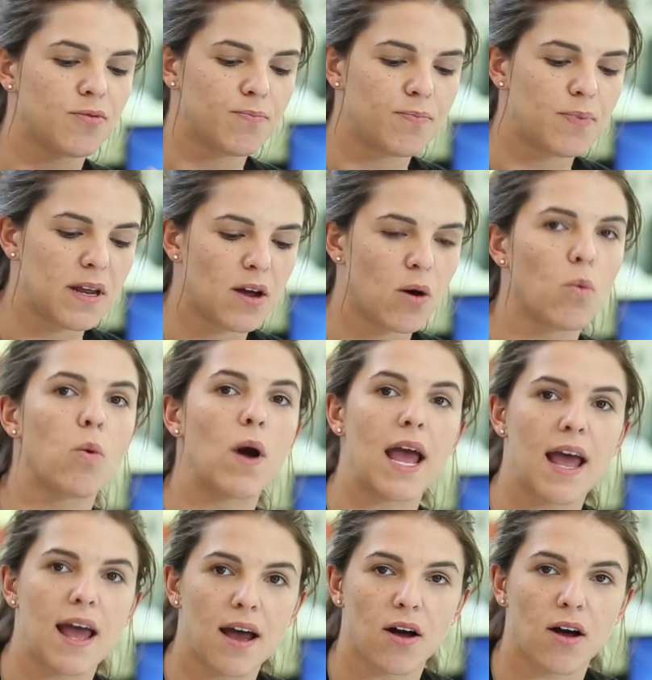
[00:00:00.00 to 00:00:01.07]
be
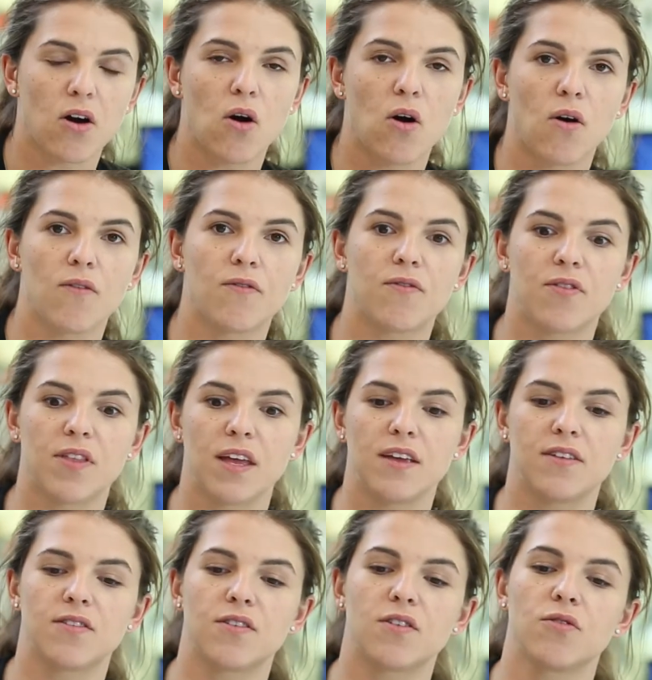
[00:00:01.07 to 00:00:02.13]
aware of
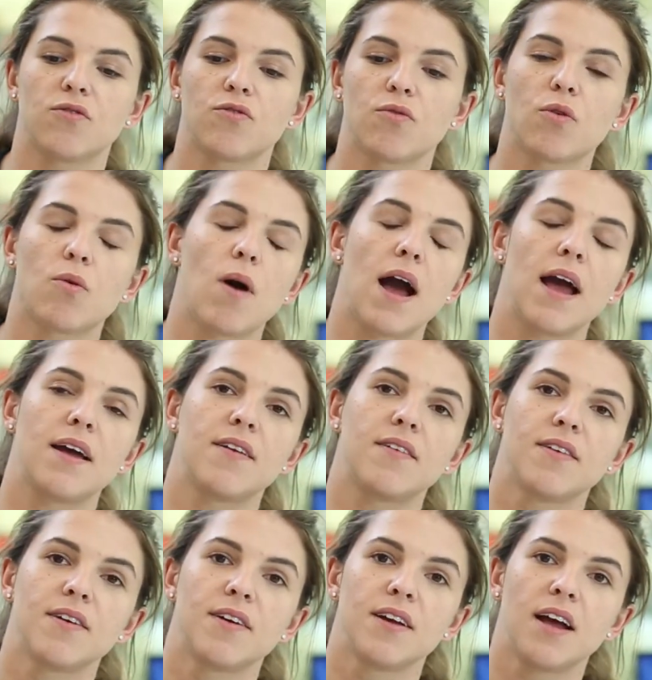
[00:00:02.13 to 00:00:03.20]
the skills required
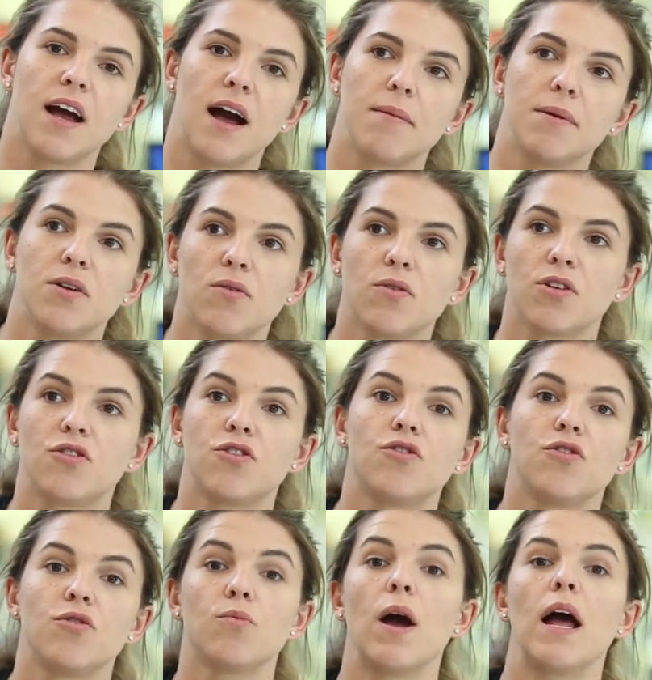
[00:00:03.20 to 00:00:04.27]
in order to
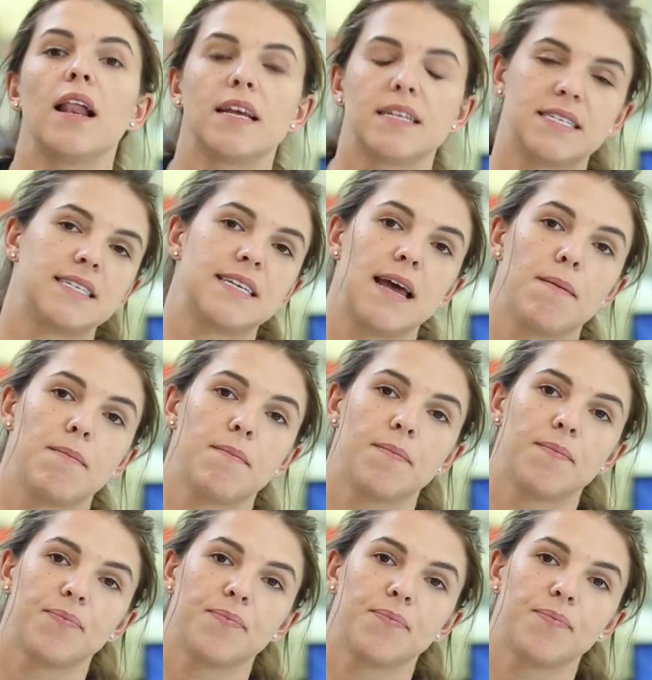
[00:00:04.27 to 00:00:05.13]
do well at STEM.